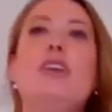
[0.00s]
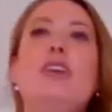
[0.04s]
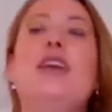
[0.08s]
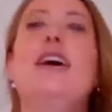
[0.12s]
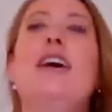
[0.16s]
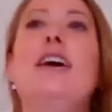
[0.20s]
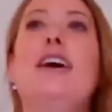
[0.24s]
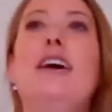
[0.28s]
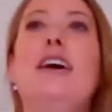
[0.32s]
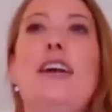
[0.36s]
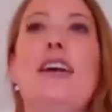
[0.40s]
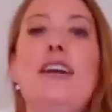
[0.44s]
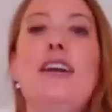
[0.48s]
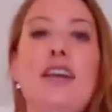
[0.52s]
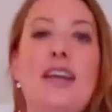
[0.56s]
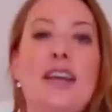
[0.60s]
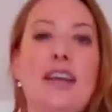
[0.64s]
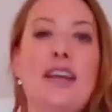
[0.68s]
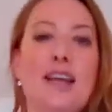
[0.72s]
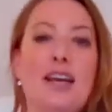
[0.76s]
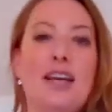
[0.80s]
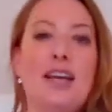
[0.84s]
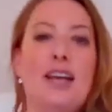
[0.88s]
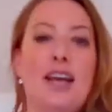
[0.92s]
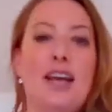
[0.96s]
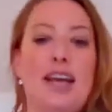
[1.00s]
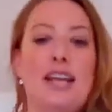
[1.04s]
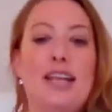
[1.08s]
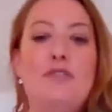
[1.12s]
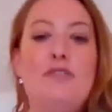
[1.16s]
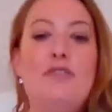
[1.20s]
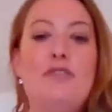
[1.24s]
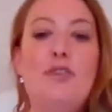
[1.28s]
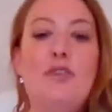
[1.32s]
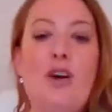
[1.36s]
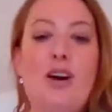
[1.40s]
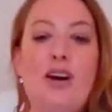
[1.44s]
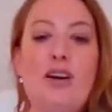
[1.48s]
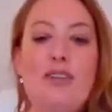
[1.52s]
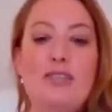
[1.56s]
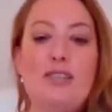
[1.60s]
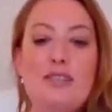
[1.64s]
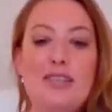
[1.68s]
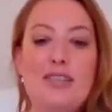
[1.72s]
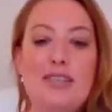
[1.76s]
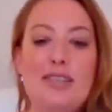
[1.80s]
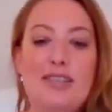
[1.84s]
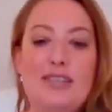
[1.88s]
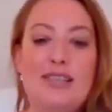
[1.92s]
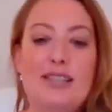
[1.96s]
Okay. And if you
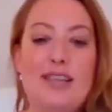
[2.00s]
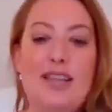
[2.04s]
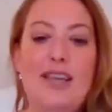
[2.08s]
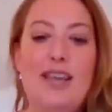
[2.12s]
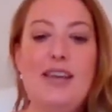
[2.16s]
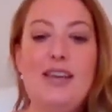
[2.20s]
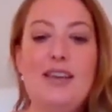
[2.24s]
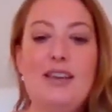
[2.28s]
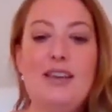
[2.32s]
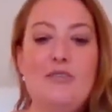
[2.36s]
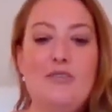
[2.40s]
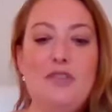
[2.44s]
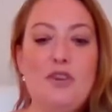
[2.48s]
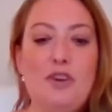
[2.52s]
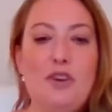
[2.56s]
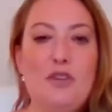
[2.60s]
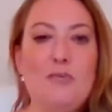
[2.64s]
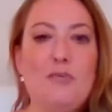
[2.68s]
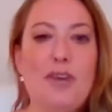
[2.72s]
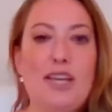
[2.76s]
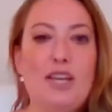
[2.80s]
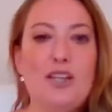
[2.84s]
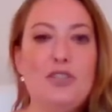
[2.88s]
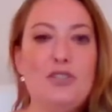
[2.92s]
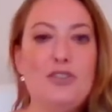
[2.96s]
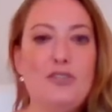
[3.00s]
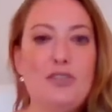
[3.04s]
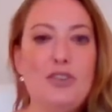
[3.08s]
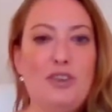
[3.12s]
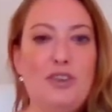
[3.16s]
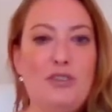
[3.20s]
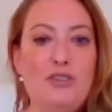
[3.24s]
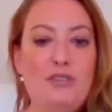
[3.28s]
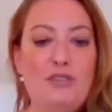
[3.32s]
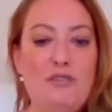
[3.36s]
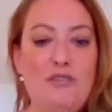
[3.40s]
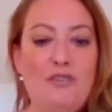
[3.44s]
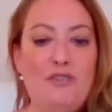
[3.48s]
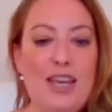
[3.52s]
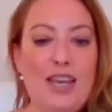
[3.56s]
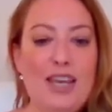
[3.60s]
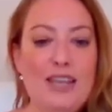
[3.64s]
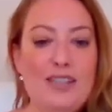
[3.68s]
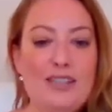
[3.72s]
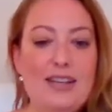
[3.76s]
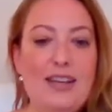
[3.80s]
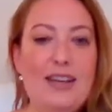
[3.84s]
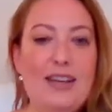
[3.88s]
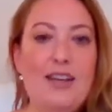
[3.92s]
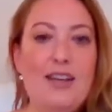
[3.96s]
are sitting, if you can make sure that your
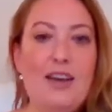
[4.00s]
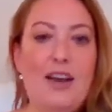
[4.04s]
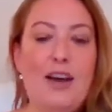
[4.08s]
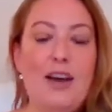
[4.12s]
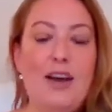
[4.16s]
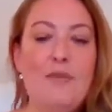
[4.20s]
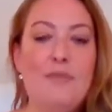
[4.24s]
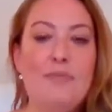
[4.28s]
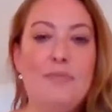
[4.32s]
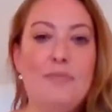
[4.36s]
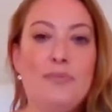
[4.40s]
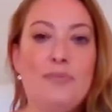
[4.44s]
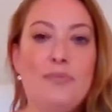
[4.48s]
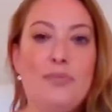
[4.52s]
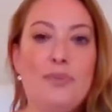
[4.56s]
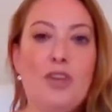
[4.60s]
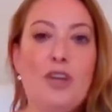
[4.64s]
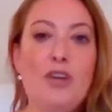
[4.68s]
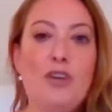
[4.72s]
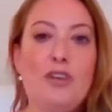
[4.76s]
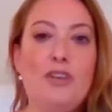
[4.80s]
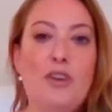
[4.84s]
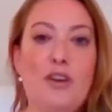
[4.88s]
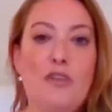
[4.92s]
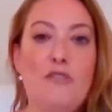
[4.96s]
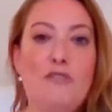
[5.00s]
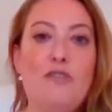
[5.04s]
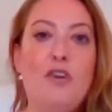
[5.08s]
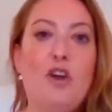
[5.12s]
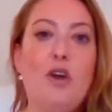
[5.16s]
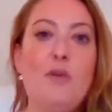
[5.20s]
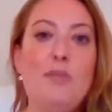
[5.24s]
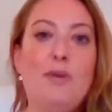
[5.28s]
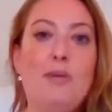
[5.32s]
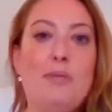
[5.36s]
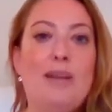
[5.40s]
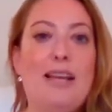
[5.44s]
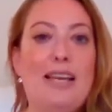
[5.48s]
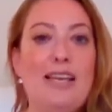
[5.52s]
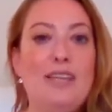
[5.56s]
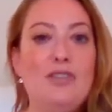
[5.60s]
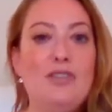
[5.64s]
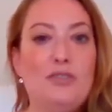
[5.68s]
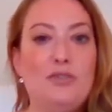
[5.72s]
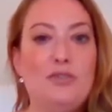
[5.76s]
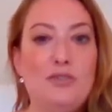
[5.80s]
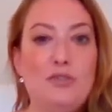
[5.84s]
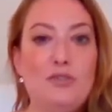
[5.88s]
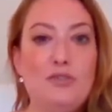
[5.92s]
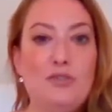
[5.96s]
feet are firmly
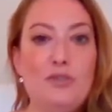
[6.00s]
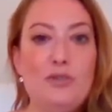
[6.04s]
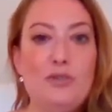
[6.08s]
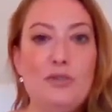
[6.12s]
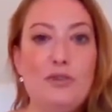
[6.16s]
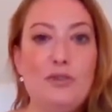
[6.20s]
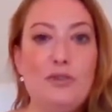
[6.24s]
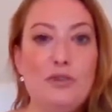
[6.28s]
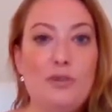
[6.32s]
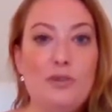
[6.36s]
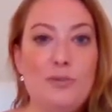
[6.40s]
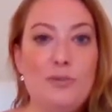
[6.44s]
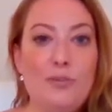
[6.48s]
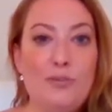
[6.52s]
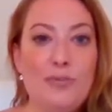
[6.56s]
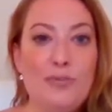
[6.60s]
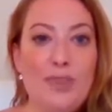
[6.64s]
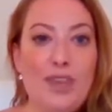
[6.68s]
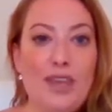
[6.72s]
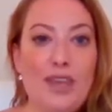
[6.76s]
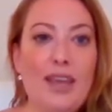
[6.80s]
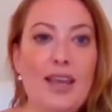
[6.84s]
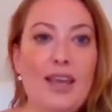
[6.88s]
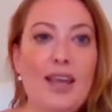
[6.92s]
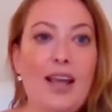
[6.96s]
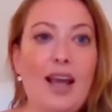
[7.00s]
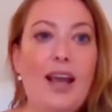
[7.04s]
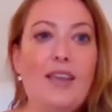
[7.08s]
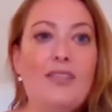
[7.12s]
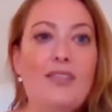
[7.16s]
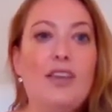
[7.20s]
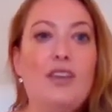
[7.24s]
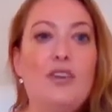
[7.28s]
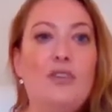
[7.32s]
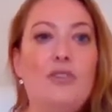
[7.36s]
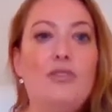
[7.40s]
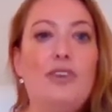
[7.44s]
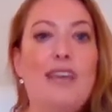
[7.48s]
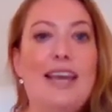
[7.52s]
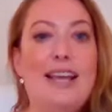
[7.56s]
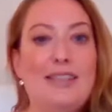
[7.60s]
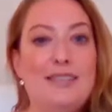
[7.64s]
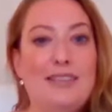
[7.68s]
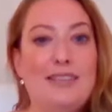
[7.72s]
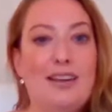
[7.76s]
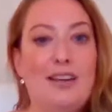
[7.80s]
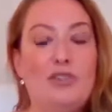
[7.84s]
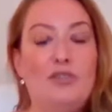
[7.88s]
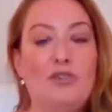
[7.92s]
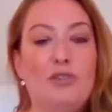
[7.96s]
placed on the floor, and that your
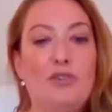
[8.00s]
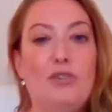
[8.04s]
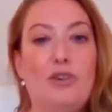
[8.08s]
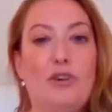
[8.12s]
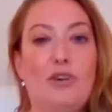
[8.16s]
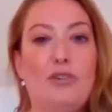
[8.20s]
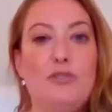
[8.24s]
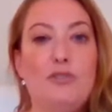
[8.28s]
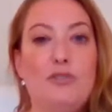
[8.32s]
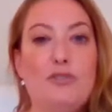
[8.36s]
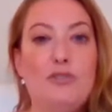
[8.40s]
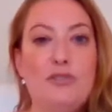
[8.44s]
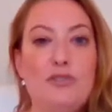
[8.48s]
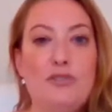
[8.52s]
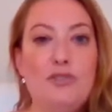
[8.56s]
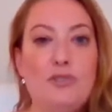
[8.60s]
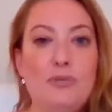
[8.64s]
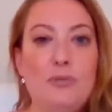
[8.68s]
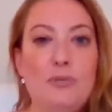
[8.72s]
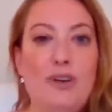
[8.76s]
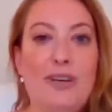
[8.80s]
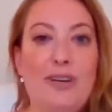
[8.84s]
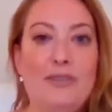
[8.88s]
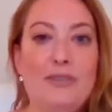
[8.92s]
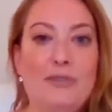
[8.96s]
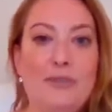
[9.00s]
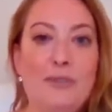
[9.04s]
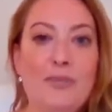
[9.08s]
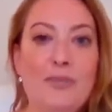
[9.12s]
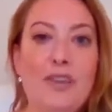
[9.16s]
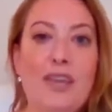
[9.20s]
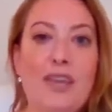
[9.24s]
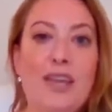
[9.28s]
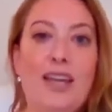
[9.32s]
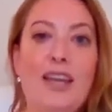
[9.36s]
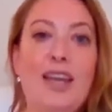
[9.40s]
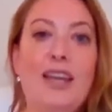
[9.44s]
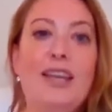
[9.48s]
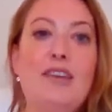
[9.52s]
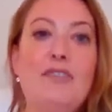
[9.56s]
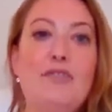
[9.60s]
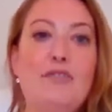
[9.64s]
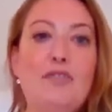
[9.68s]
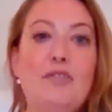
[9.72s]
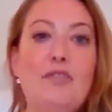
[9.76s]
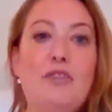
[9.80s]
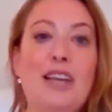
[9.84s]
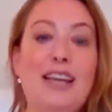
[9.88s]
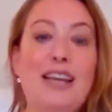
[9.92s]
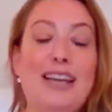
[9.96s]
legs are uncrossed as well. And
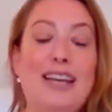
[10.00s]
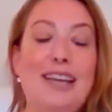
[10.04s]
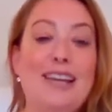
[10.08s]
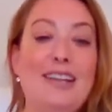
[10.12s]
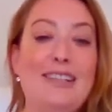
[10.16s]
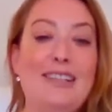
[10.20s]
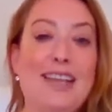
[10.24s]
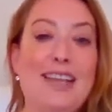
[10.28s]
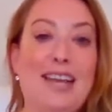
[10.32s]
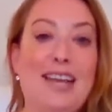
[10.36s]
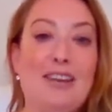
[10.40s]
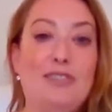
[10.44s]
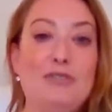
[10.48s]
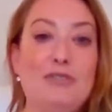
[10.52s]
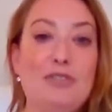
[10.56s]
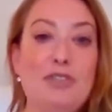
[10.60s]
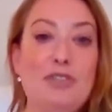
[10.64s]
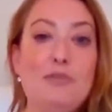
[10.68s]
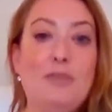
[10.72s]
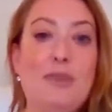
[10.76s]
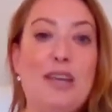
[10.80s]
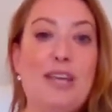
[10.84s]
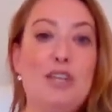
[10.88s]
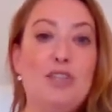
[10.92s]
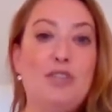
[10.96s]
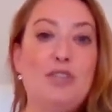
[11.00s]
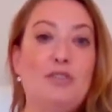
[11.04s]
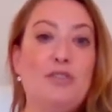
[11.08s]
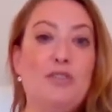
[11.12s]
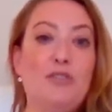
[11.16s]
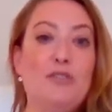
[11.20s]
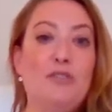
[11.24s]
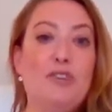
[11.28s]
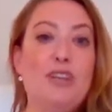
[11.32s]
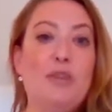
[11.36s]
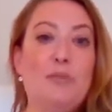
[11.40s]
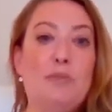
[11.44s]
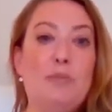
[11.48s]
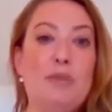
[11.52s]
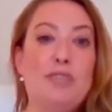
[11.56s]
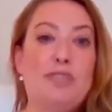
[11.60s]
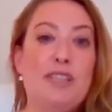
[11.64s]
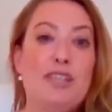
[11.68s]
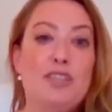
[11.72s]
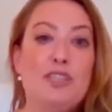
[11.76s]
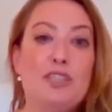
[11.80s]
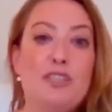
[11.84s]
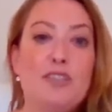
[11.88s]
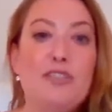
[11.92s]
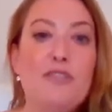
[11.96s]
if you're laying down, just make sure you're in a
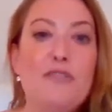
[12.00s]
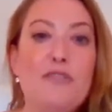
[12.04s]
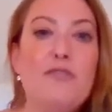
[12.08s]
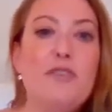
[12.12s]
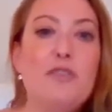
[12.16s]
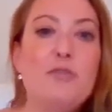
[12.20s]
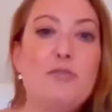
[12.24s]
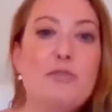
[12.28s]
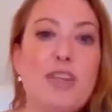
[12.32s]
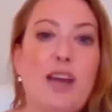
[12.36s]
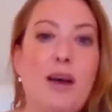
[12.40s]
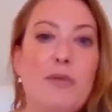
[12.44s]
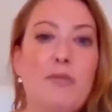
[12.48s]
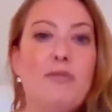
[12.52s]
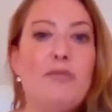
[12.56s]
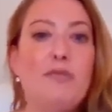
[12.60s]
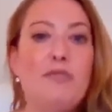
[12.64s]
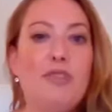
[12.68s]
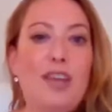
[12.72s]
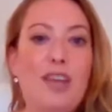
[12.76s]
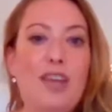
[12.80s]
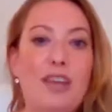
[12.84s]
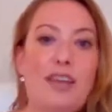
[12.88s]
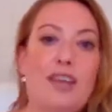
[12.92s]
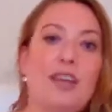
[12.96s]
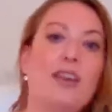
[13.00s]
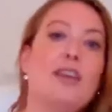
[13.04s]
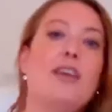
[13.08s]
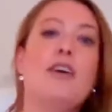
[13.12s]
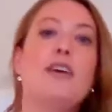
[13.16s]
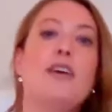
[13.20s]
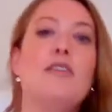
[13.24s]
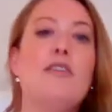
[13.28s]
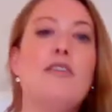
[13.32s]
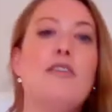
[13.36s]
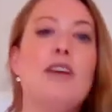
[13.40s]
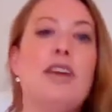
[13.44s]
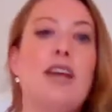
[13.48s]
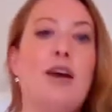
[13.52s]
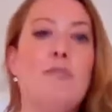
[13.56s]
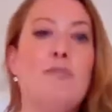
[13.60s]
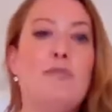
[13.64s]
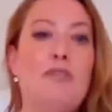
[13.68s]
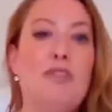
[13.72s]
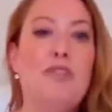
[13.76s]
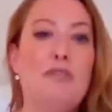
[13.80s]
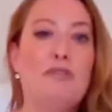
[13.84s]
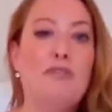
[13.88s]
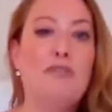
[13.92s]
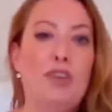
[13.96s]
position that feels comfy
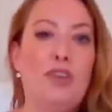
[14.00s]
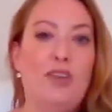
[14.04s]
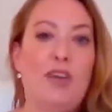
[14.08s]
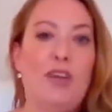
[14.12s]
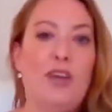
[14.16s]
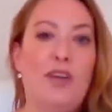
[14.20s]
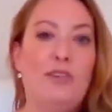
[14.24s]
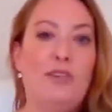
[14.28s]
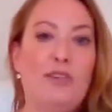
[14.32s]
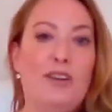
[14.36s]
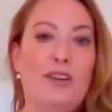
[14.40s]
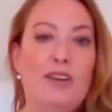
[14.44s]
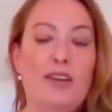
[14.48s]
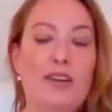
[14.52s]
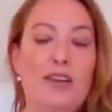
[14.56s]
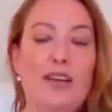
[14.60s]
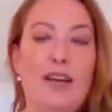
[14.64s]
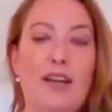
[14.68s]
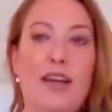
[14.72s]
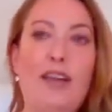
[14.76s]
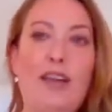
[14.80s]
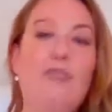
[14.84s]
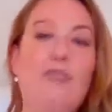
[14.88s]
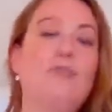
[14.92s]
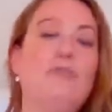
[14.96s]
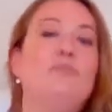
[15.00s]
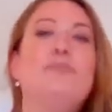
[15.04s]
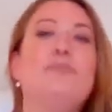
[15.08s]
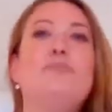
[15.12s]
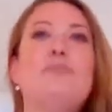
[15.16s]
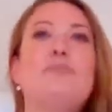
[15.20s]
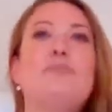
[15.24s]
for you. Okay.